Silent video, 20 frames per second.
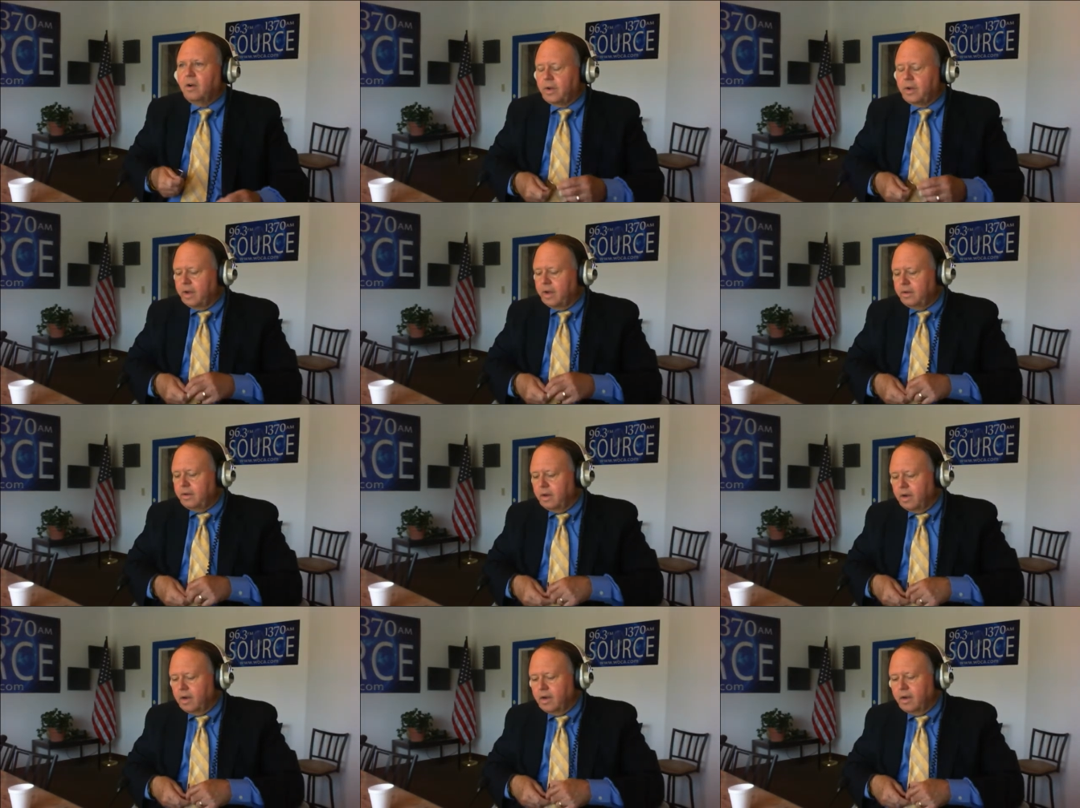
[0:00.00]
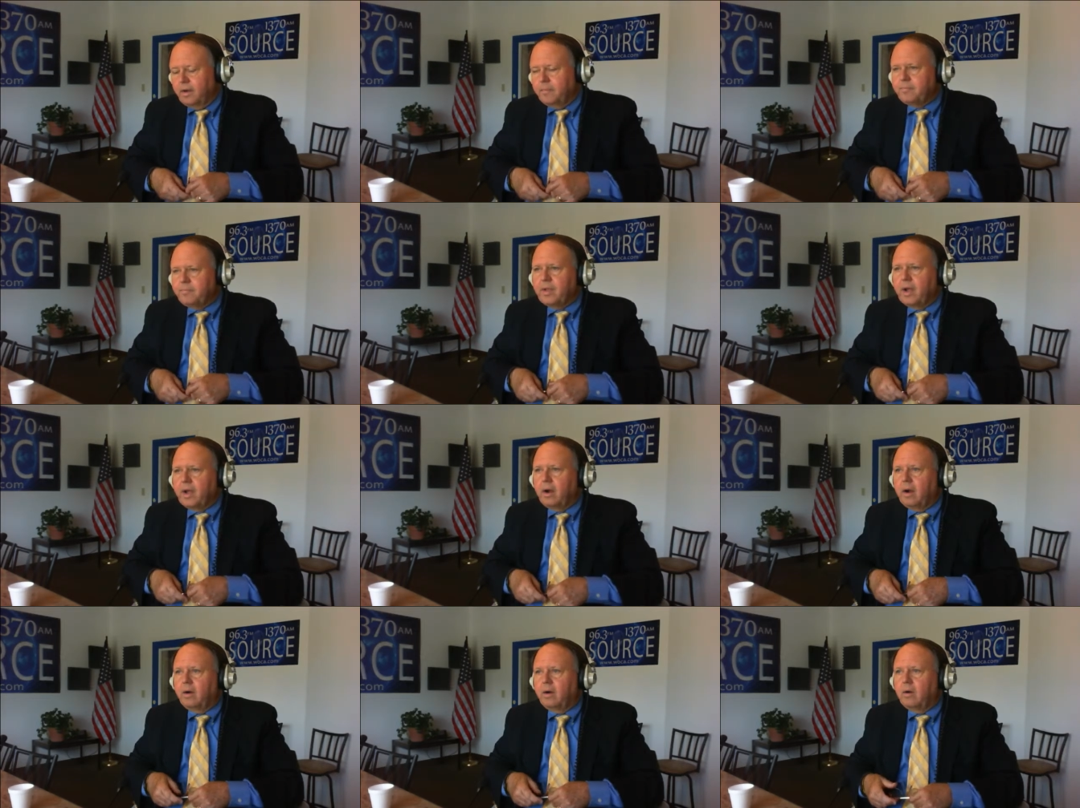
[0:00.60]
okay,
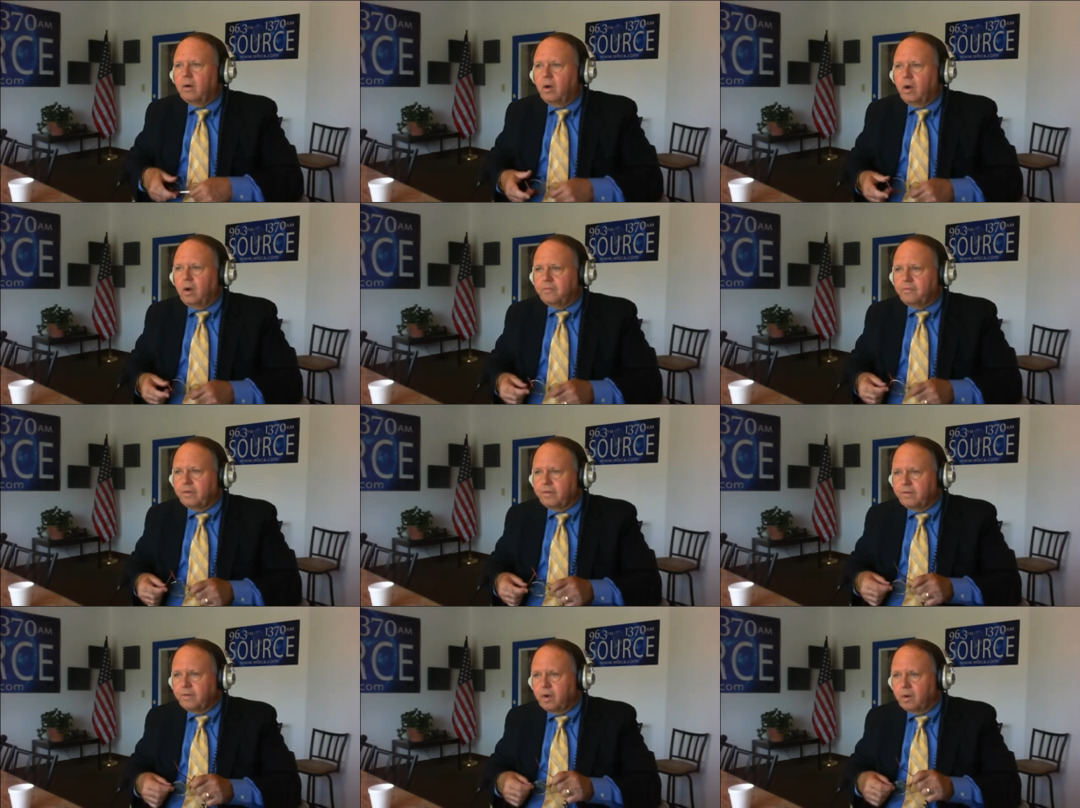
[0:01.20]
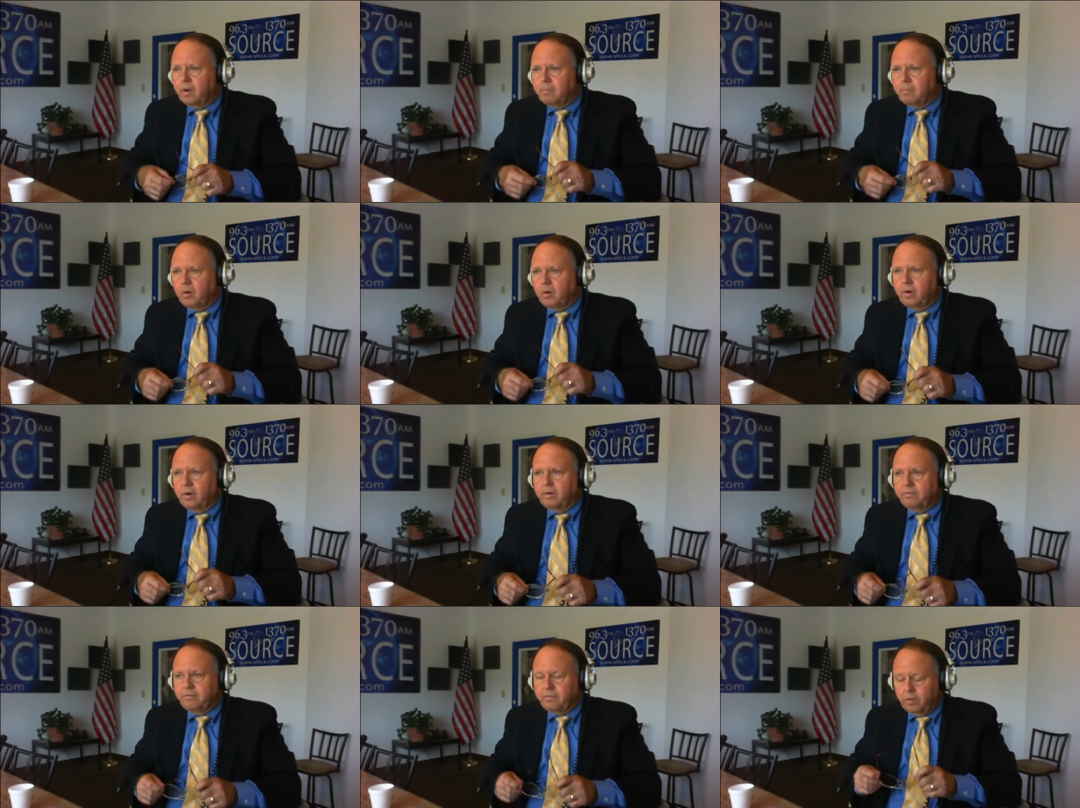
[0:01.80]
our office
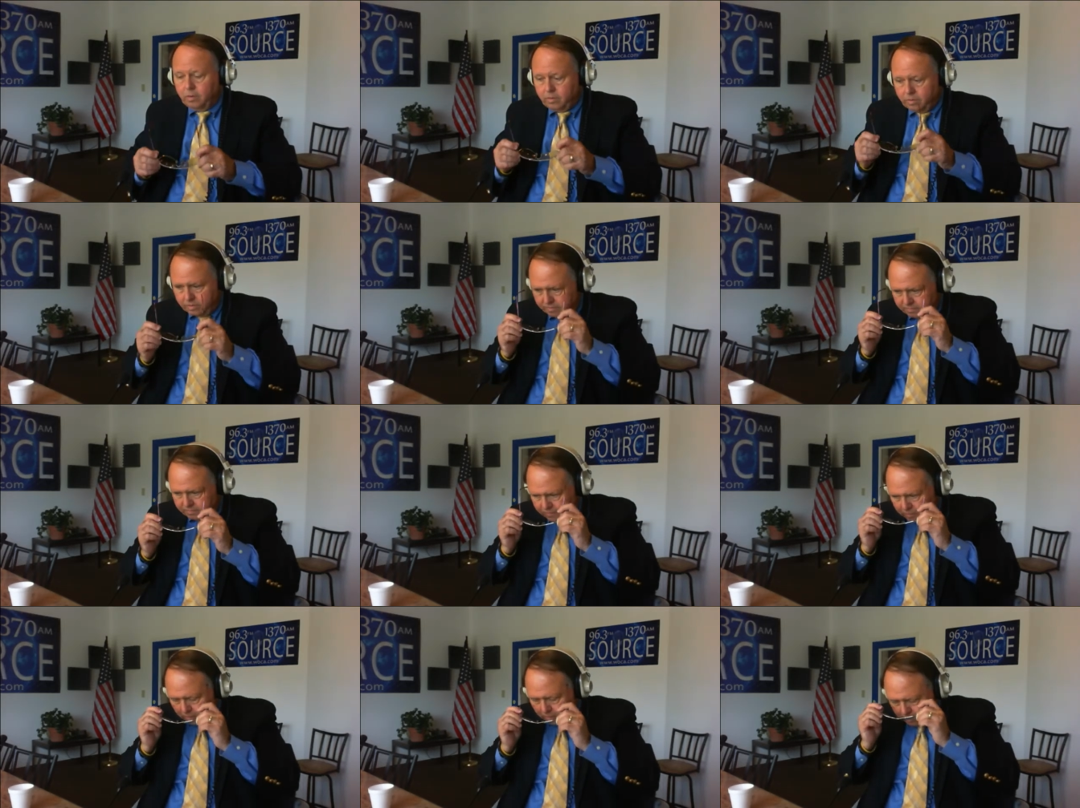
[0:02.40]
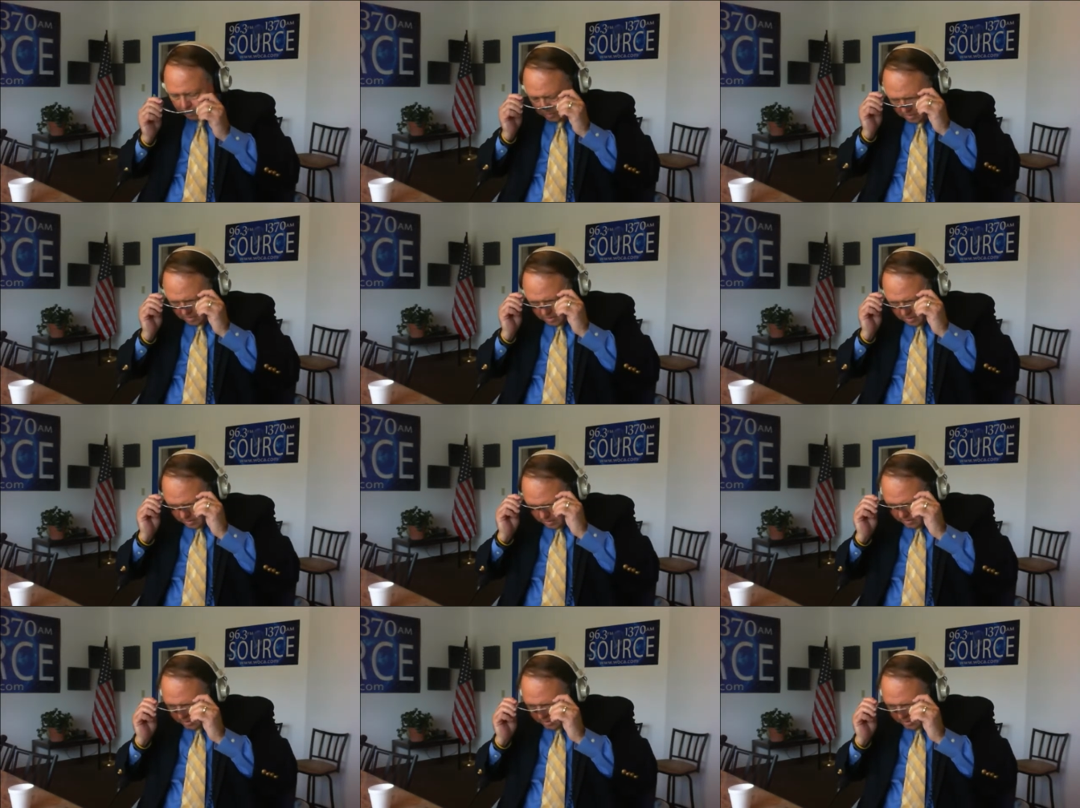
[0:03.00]
number at Fuller and Fuller